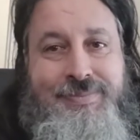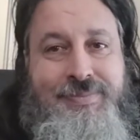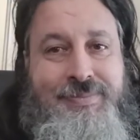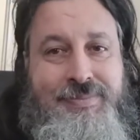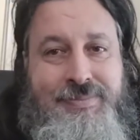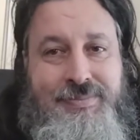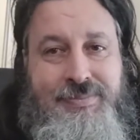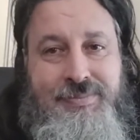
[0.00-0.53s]

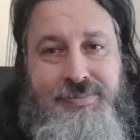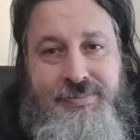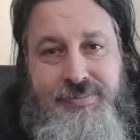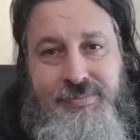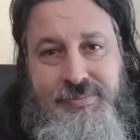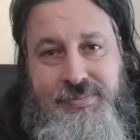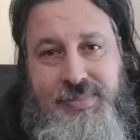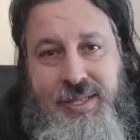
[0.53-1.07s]

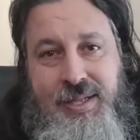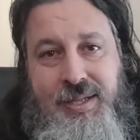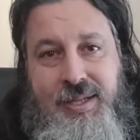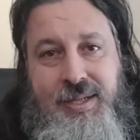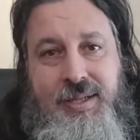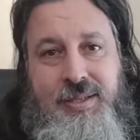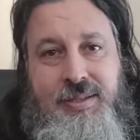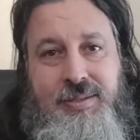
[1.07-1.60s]

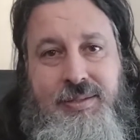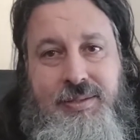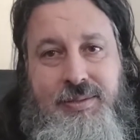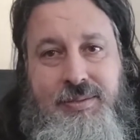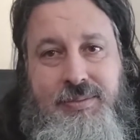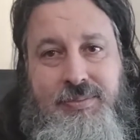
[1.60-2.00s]
Nothing is said.